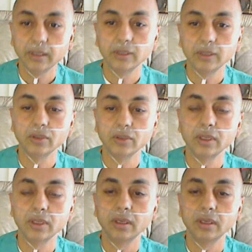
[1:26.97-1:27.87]
you'll
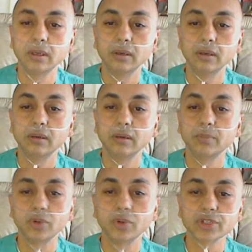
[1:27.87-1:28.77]

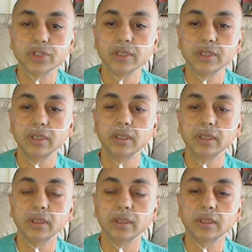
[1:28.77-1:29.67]
push
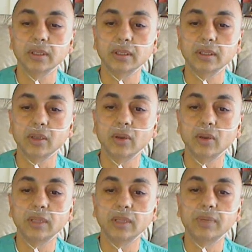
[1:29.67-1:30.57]
the
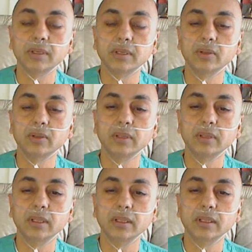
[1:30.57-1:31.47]
only button on
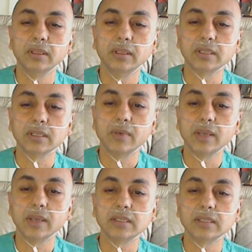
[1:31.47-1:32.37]
this
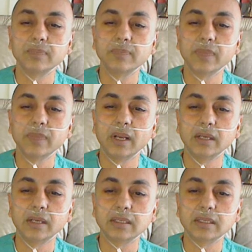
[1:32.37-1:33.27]
device
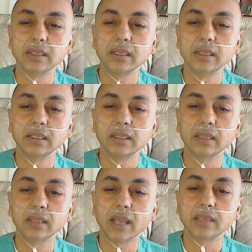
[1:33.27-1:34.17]
until
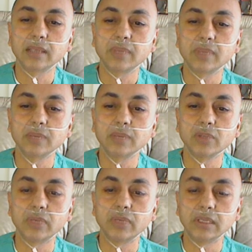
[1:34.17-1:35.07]
the light becomes
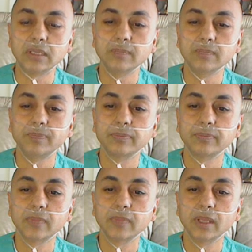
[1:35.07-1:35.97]
green.
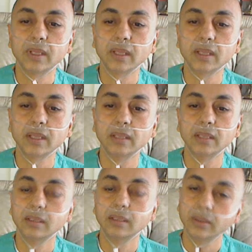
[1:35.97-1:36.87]
And then
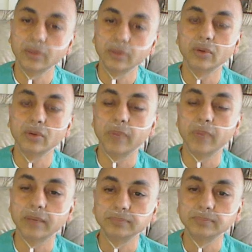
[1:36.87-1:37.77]
you go to bed.